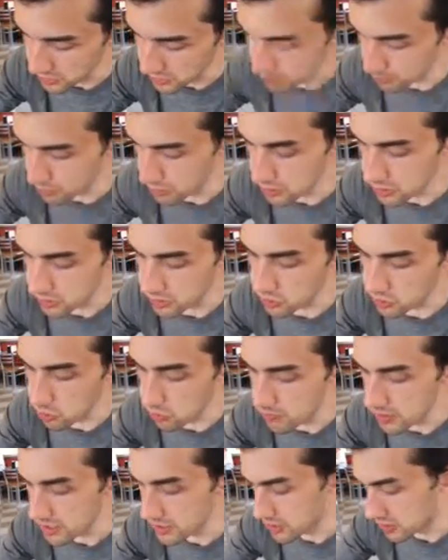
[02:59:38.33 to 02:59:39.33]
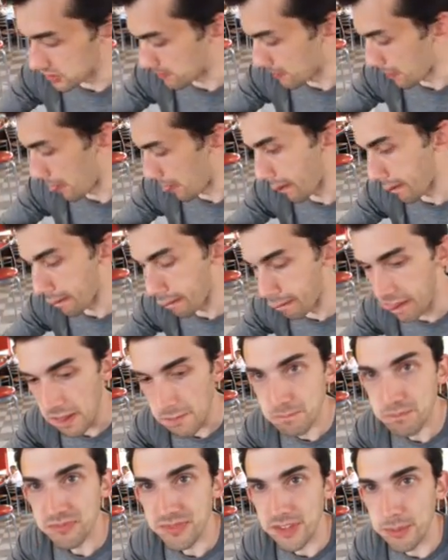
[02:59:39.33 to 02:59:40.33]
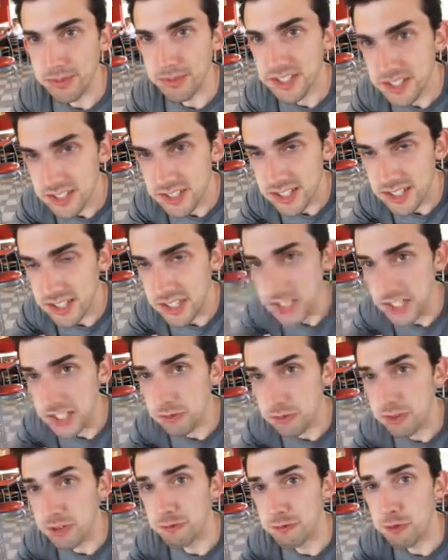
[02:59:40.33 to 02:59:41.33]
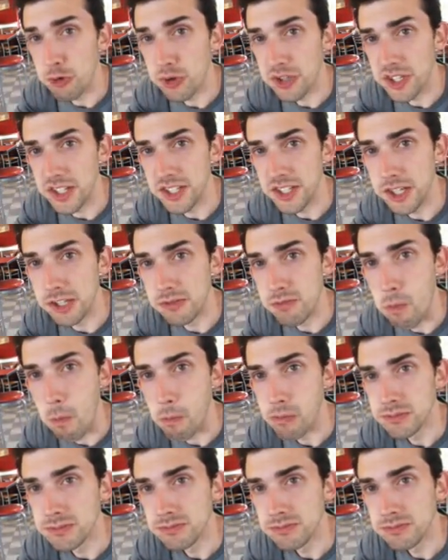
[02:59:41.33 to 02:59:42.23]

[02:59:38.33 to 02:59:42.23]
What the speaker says: This burger's so messy. I'm gonna need to like eat it with a fork at the end.